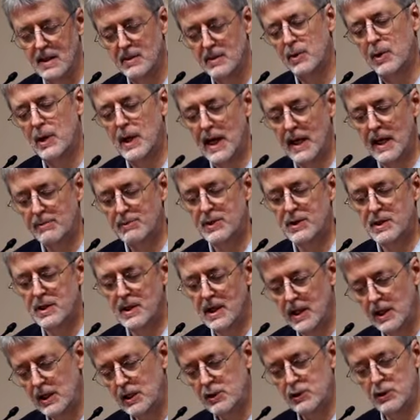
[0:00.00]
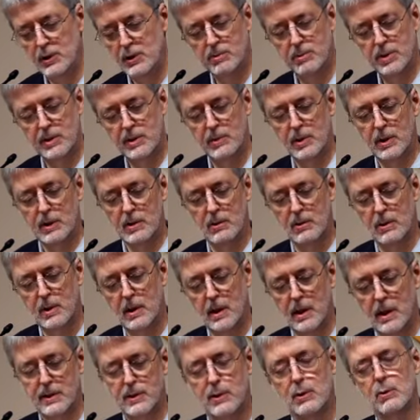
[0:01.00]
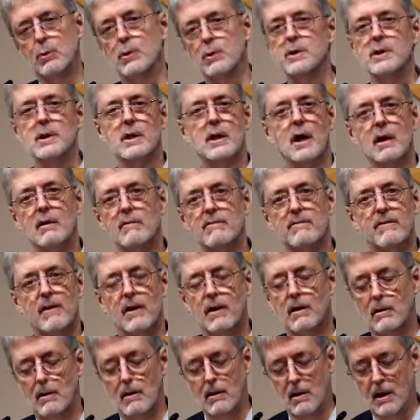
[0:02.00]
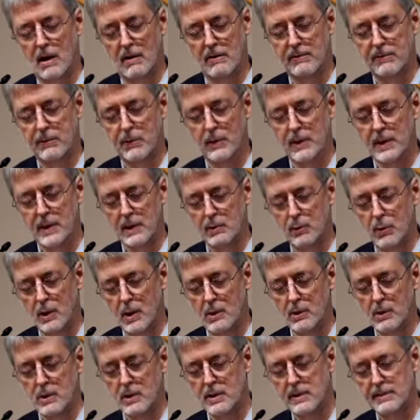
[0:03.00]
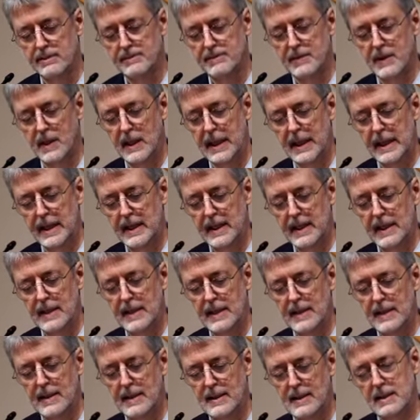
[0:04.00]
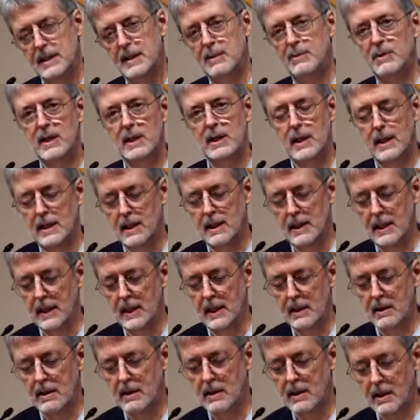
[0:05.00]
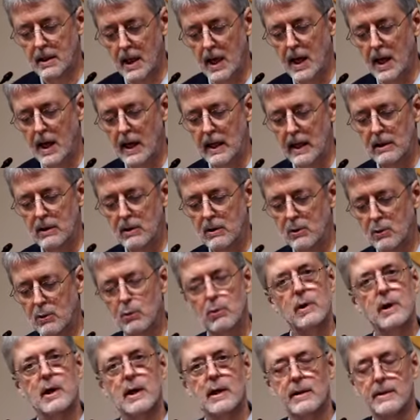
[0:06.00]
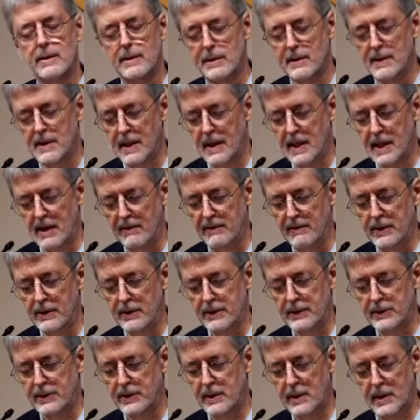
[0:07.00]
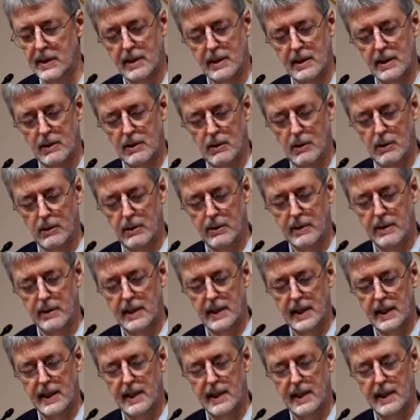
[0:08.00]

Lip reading: And perhaps the ancient biblical author was not far off when he wrote, in the beginning, God created the heavens and the earth.